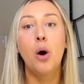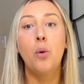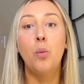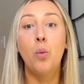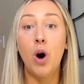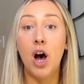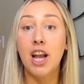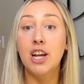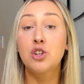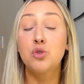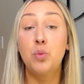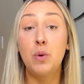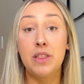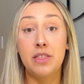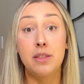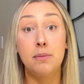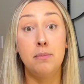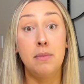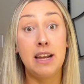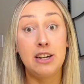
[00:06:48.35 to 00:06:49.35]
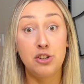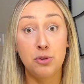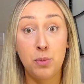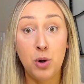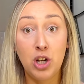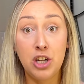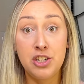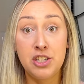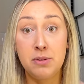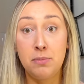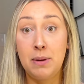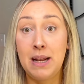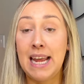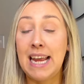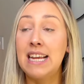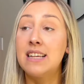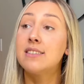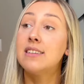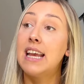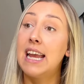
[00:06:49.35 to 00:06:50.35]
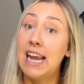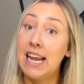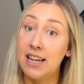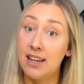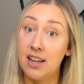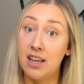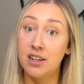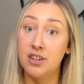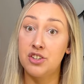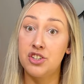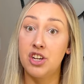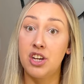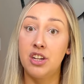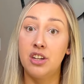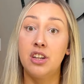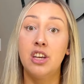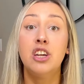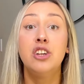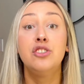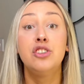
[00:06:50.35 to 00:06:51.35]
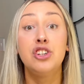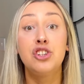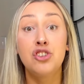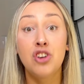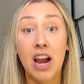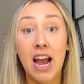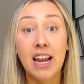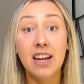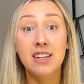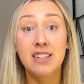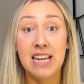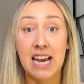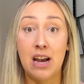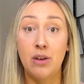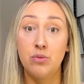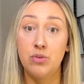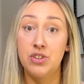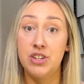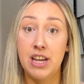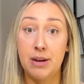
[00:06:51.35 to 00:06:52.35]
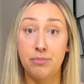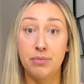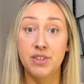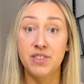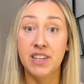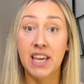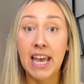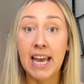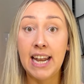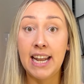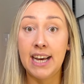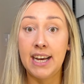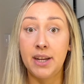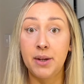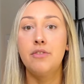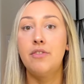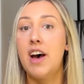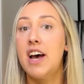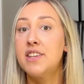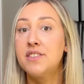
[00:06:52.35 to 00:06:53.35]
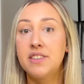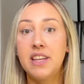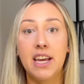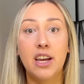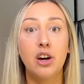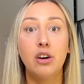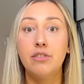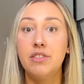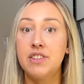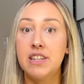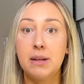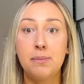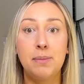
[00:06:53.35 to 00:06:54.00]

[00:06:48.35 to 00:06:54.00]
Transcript: worked with the Metropolitan Police in London to track down Deborah's killer. First thing, obviously,